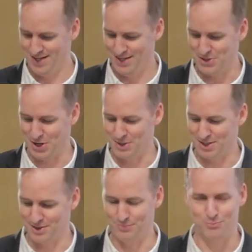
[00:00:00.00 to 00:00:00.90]
tell me
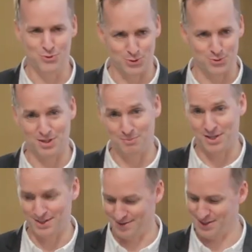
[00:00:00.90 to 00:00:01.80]
to do
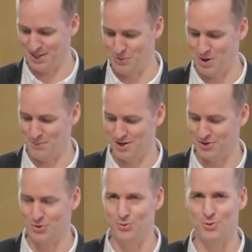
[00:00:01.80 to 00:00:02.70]
something that they want me to
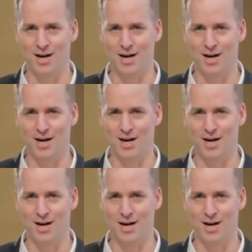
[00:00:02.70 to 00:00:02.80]
do.